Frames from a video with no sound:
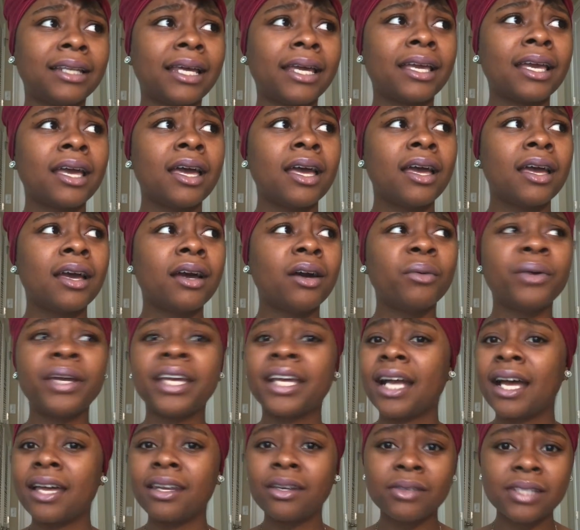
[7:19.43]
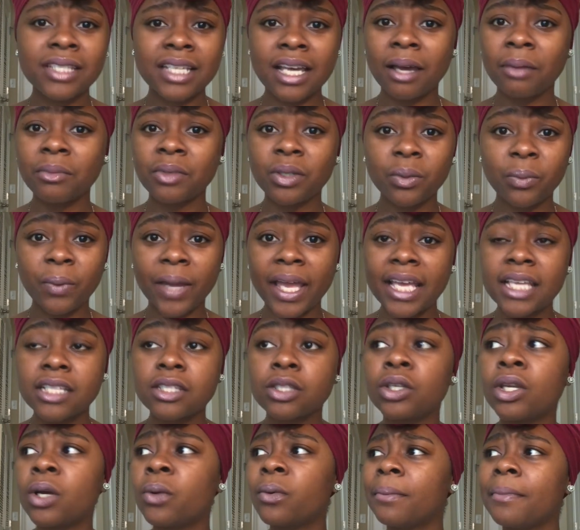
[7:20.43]
Like, we ain't got no time to
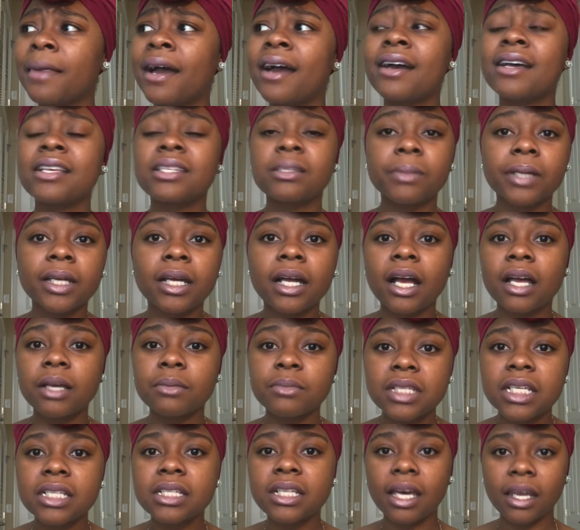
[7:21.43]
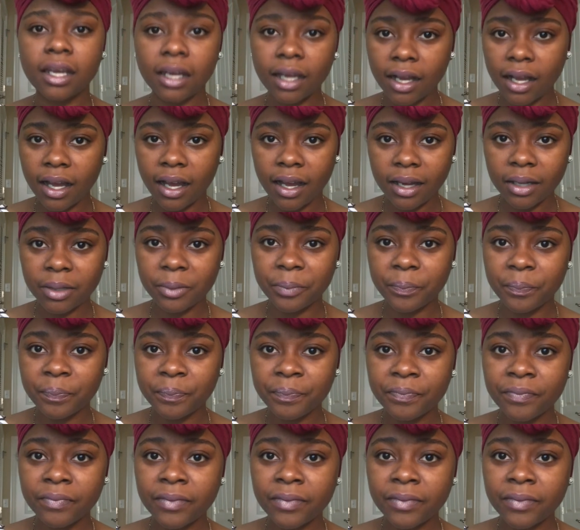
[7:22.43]
waste. You know, when my husband comes, he's going to come.